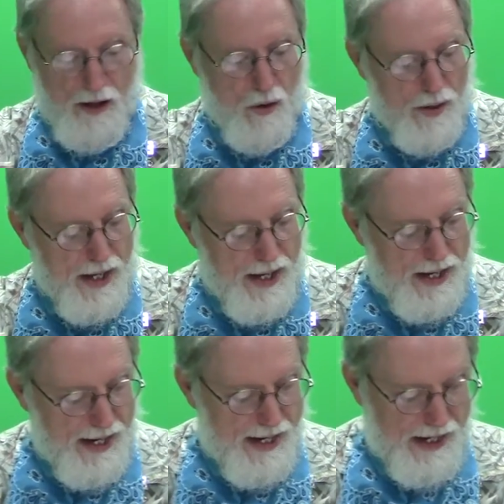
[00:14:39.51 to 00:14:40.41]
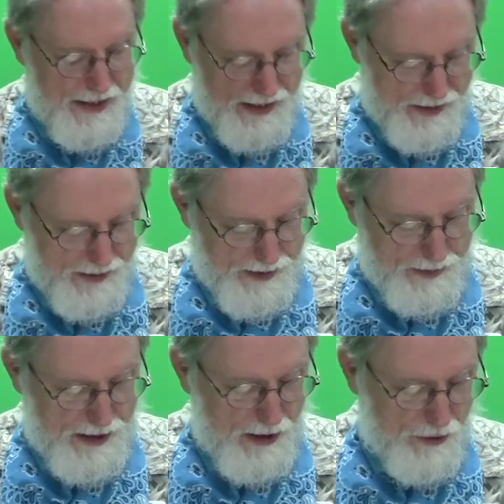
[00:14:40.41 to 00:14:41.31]
Okay, and I think, let
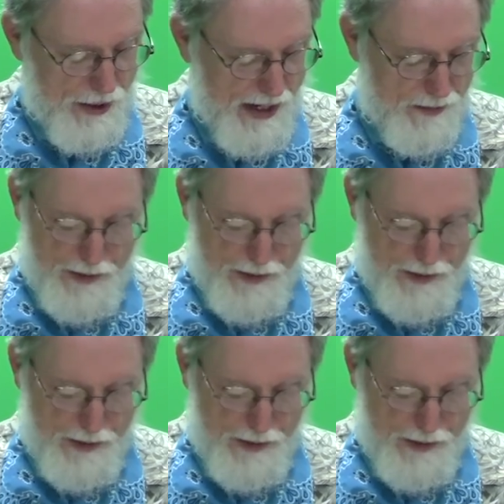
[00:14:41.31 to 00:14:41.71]
me check,